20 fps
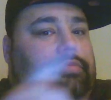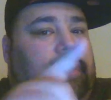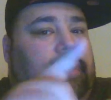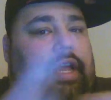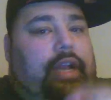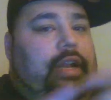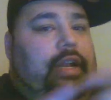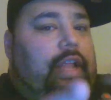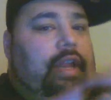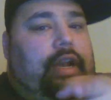
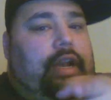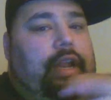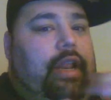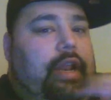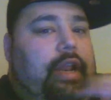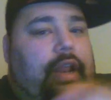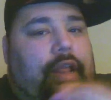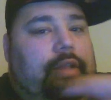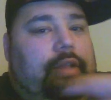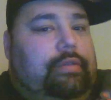Da da da da
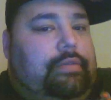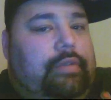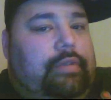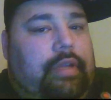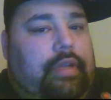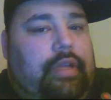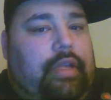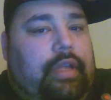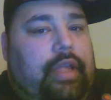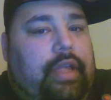da da.
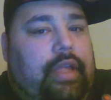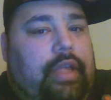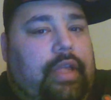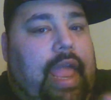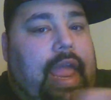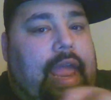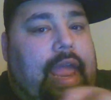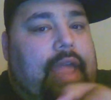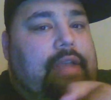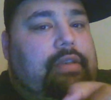
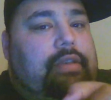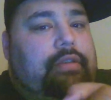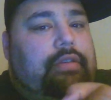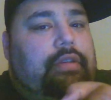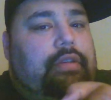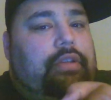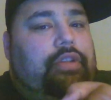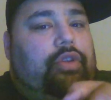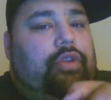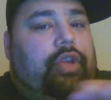And
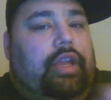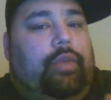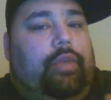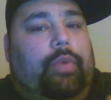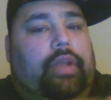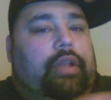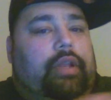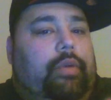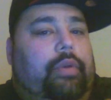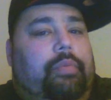you get a
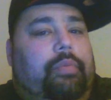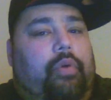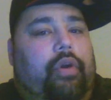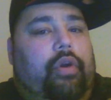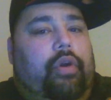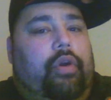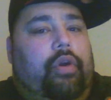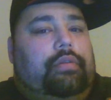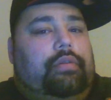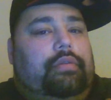weekly
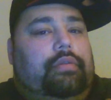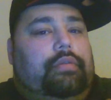report